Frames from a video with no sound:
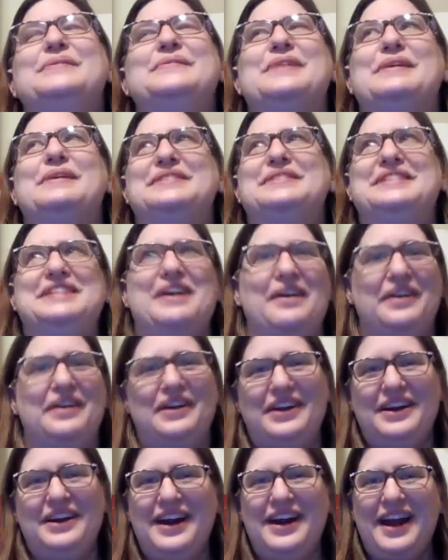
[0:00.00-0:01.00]
when I was
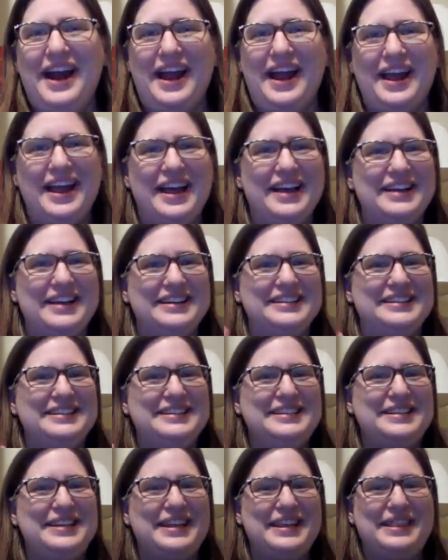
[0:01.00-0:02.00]
younger, and